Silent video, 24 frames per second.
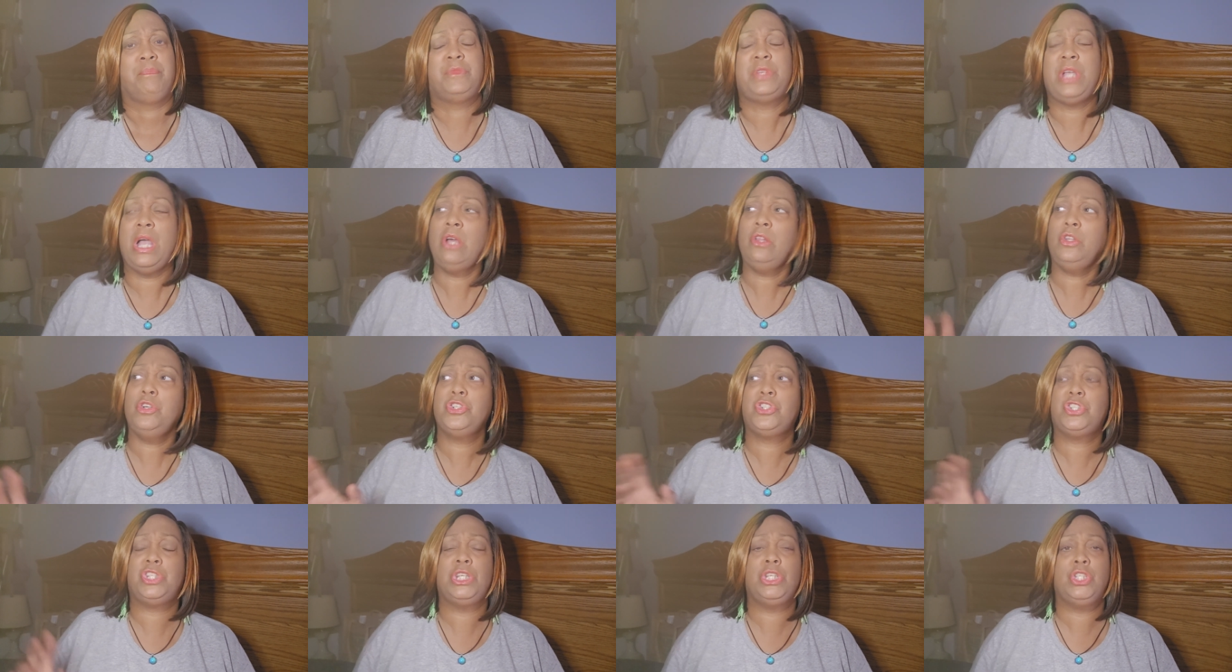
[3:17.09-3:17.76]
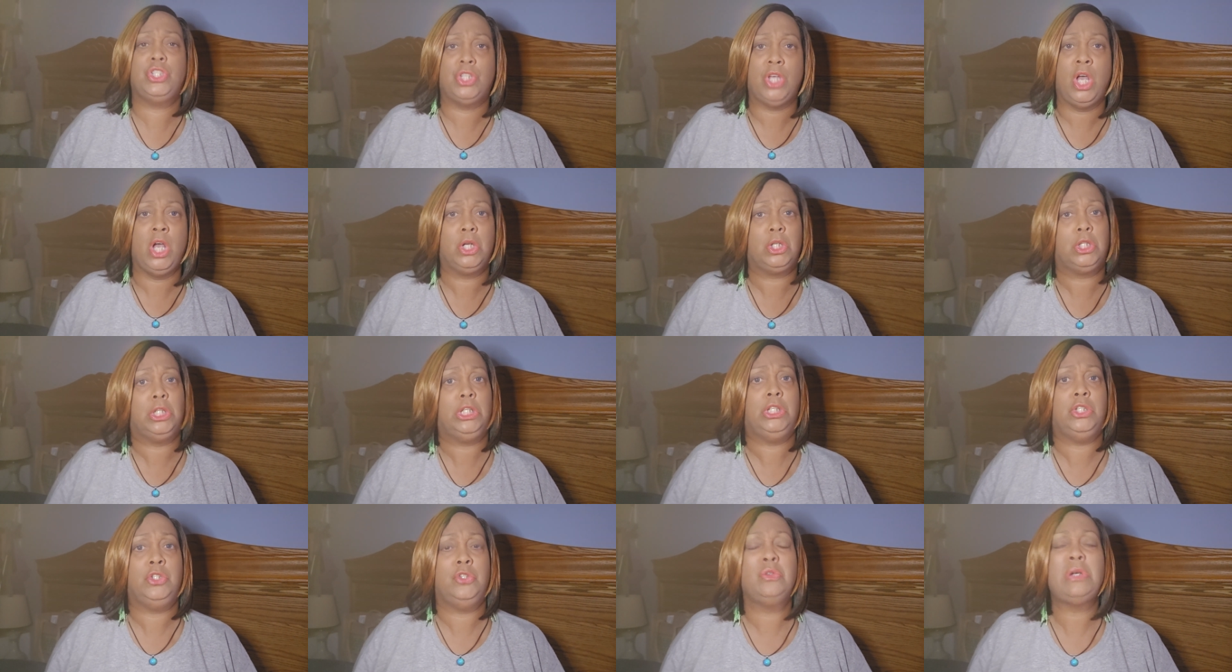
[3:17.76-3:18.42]
Tell her she's
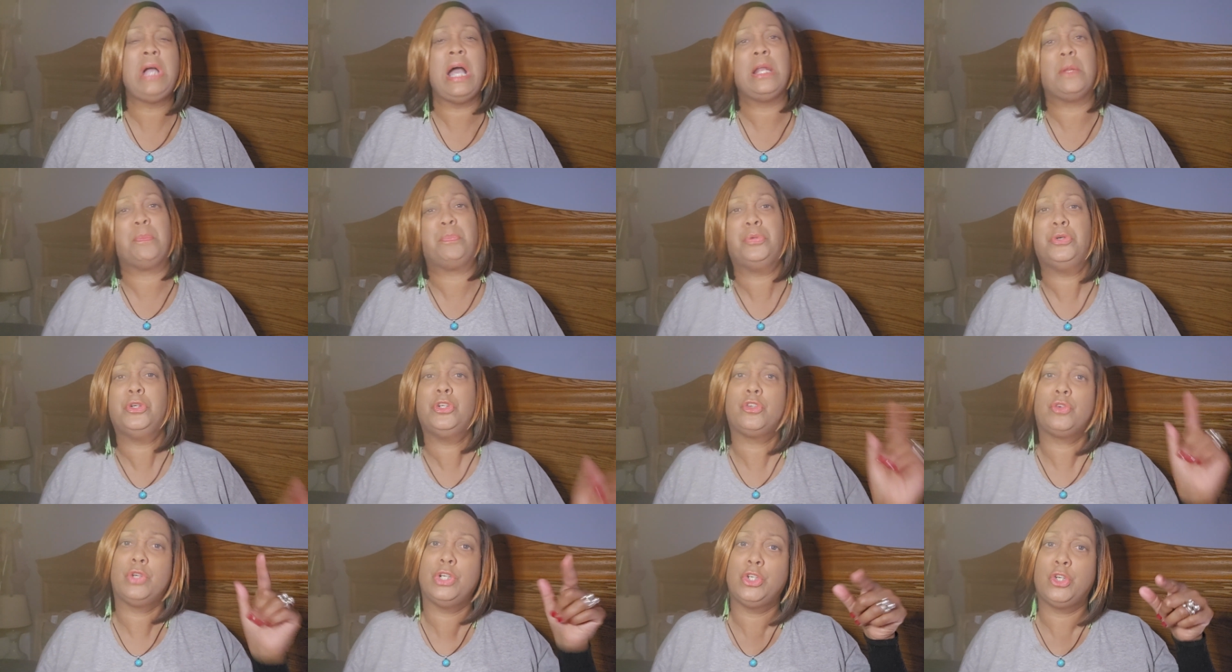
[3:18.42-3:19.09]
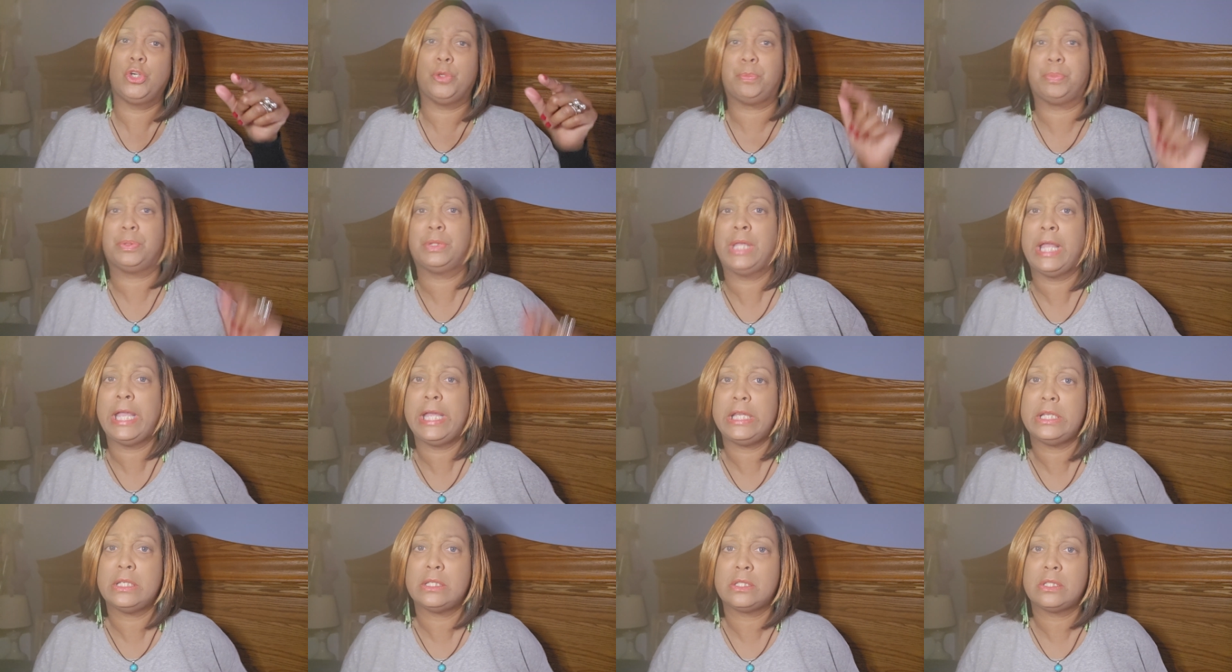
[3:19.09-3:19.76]
ugly. You got to put her in her
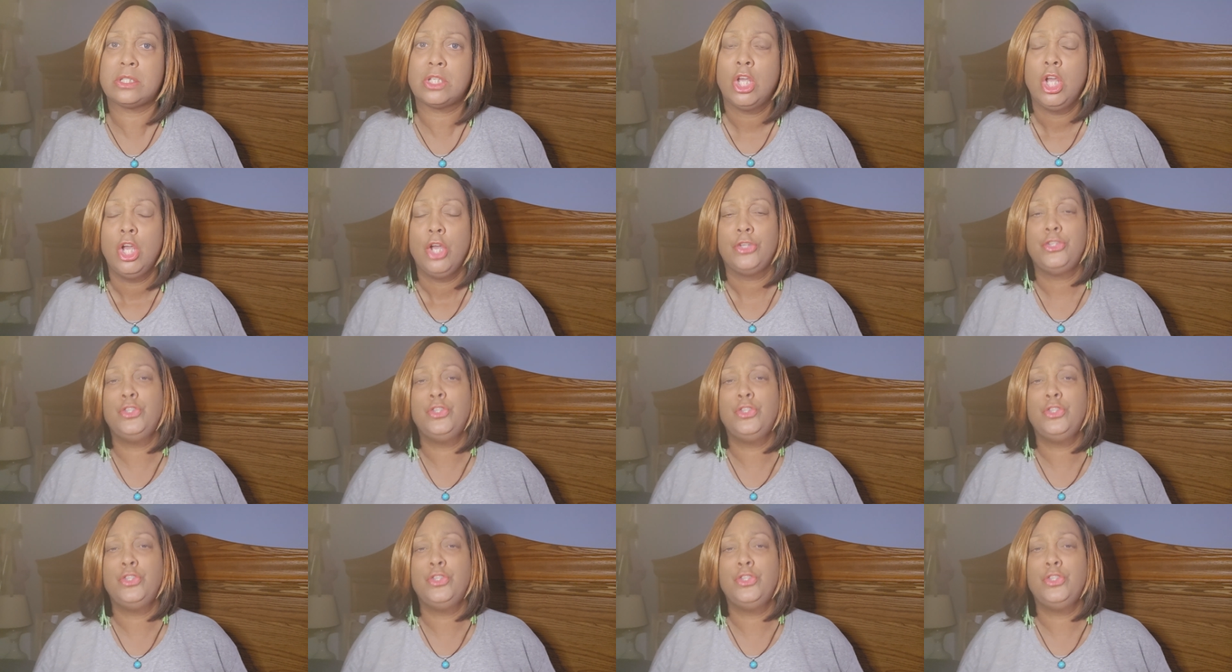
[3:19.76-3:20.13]
place.